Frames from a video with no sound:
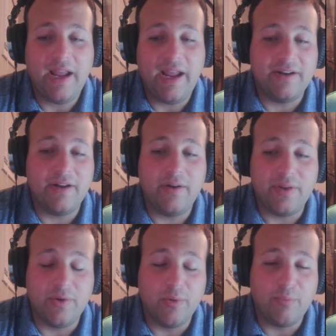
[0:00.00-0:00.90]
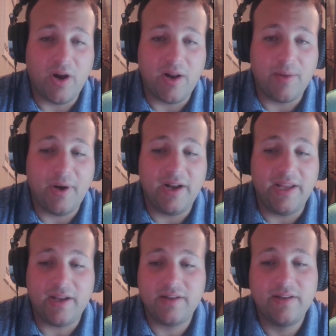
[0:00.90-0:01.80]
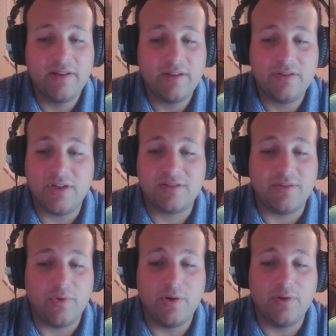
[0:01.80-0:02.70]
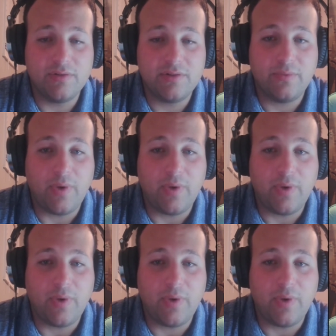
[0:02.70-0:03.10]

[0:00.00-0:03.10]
And you yep. brought up putting. Justin Rose,